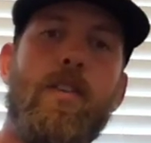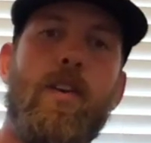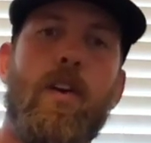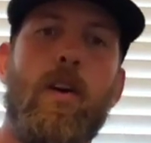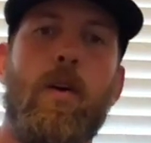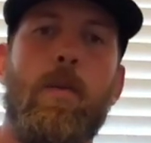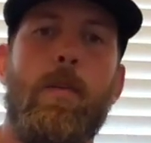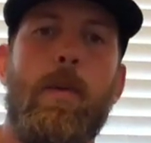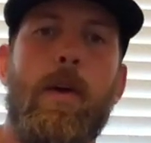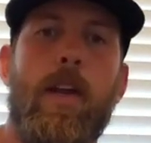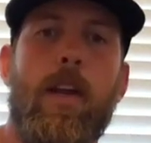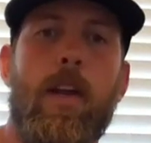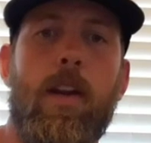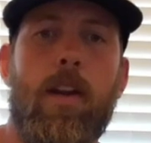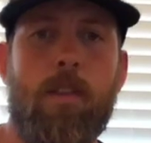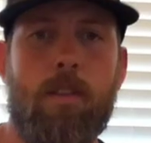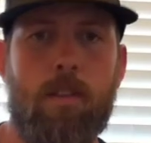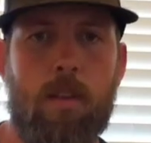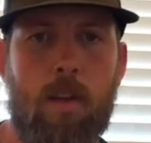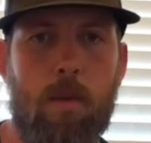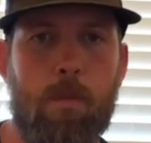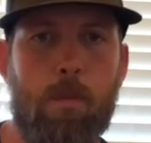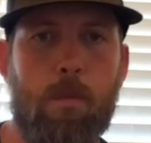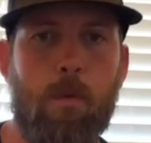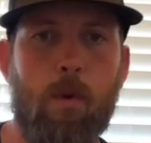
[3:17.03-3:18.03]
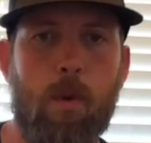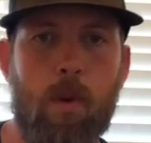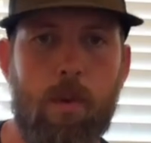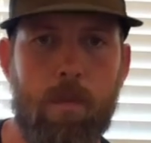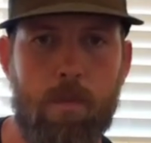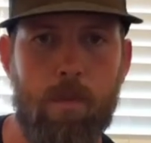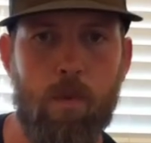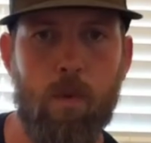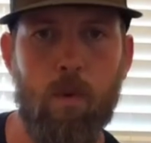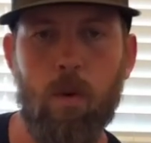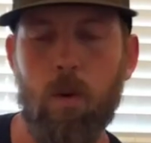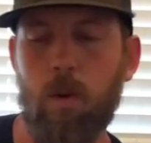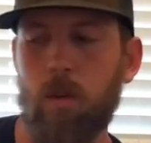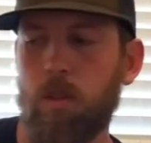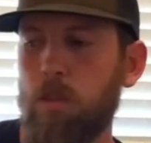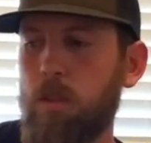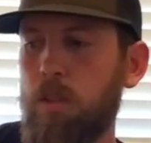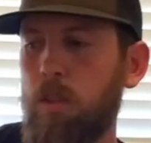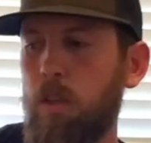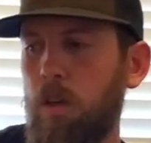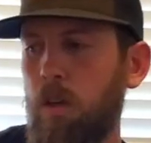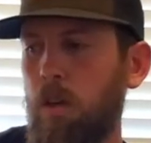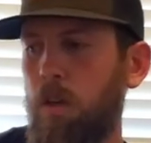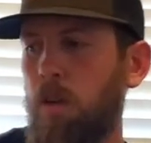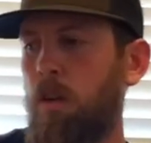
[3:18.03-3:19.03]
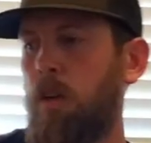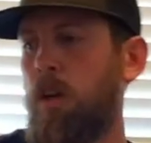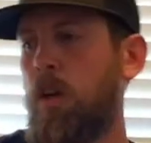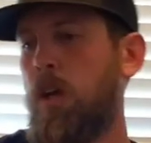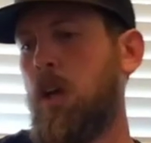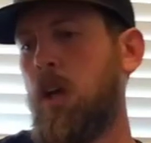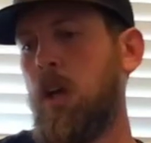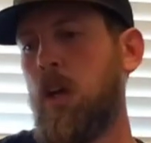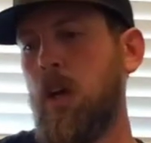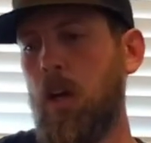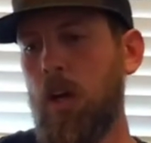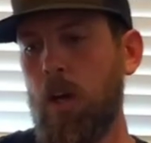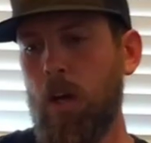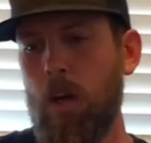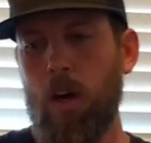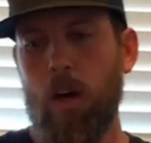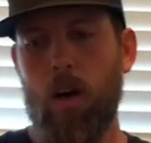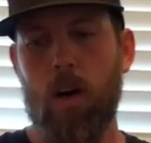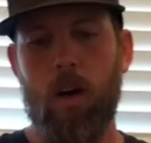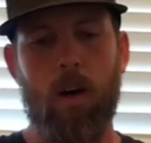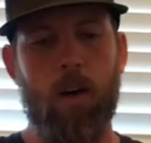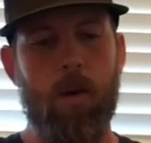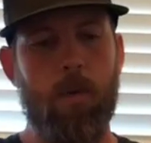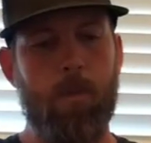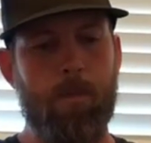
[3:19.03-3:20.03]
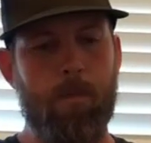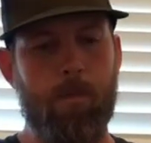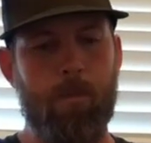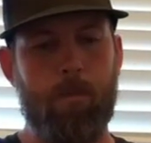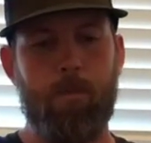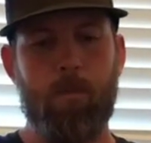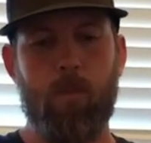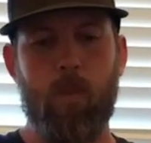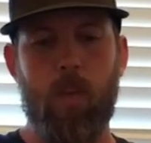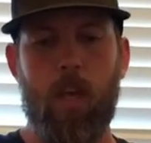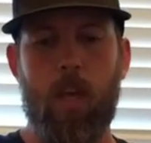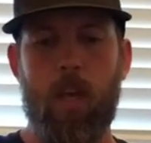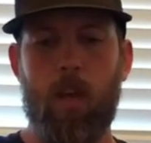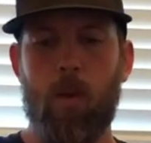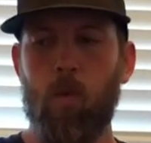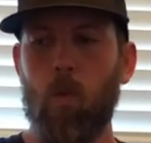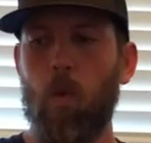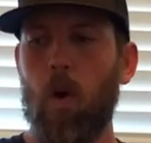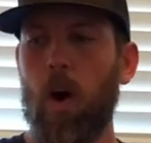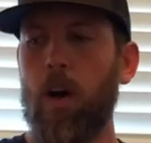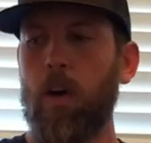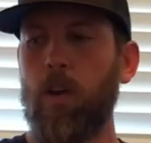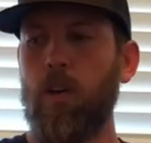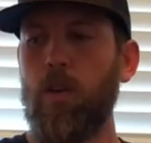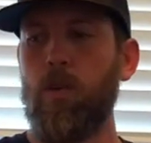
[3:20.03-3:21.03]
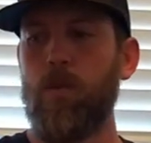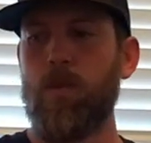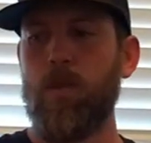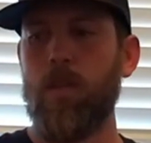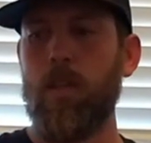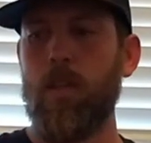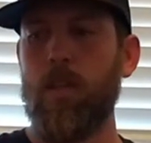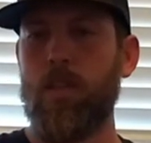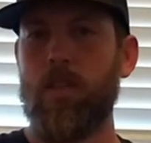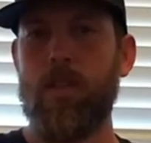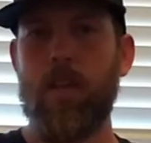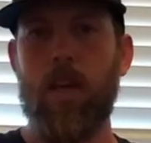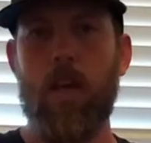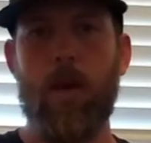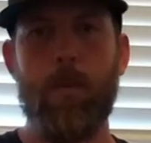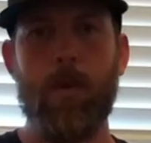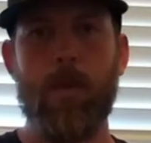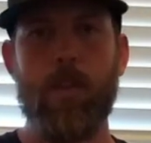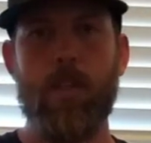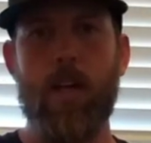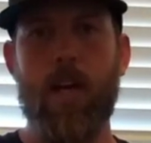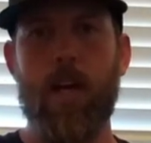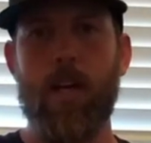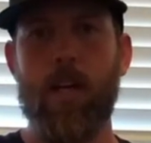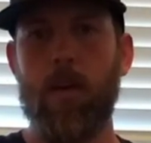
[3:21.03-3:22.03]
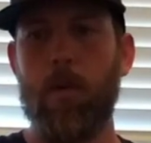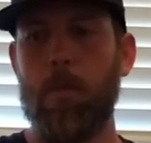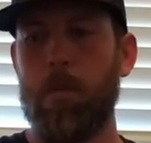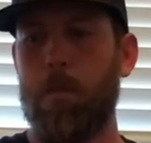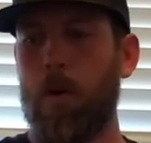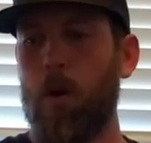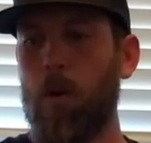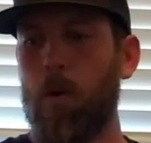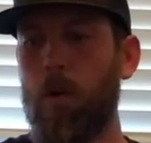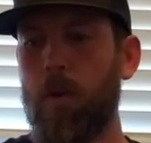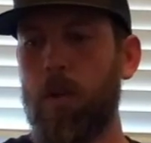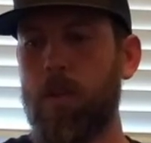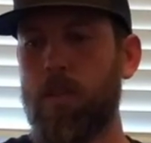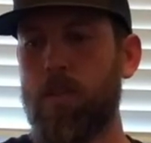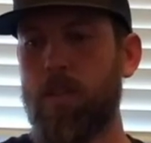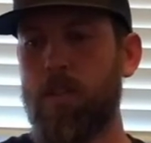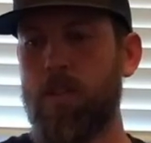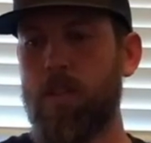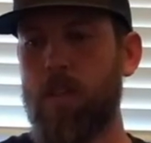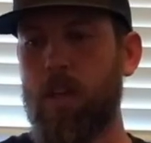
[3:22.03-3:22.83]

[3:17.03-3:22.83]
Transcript: come in at a 10.4. So, and while using the same exact components as